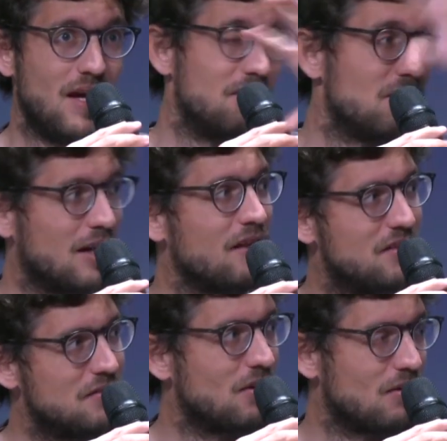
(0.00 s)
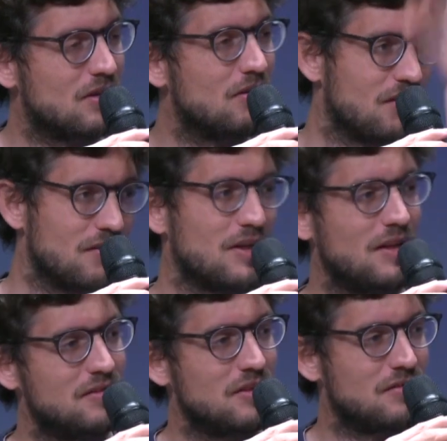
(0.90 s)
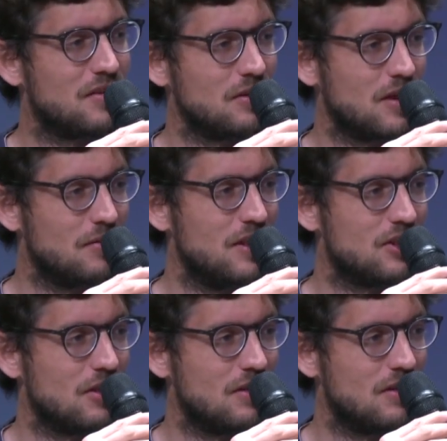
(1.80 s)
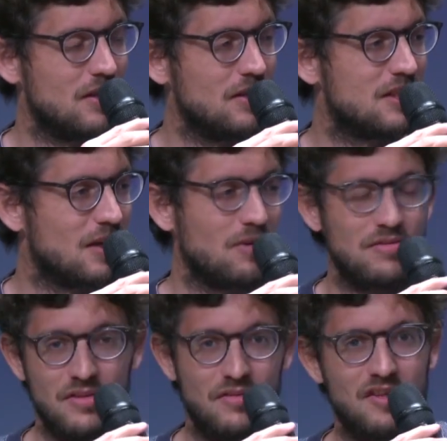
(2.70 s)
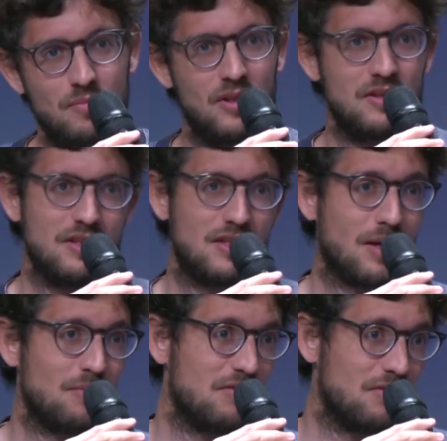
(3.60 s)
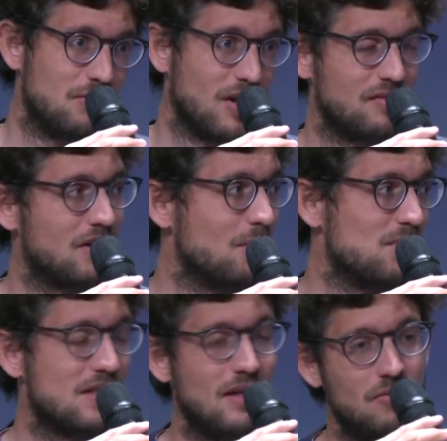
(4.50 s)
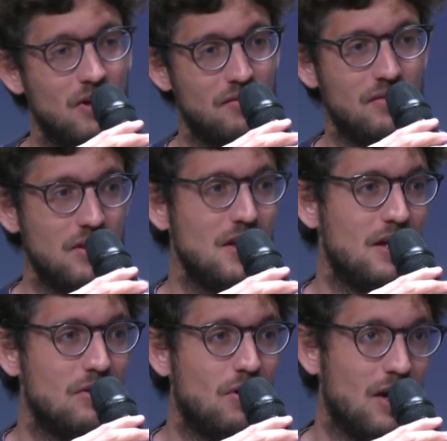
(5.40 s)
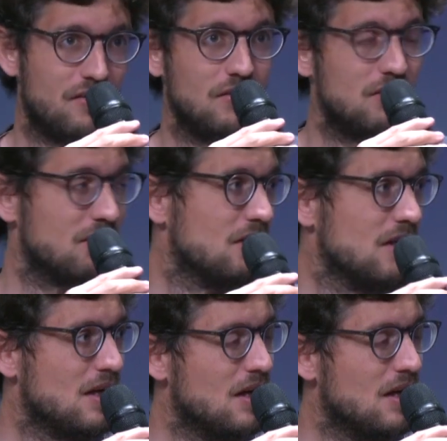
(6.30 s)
everyone has different laws, everyone has different regulation in terms of investment, in terms of where's the capital, what is the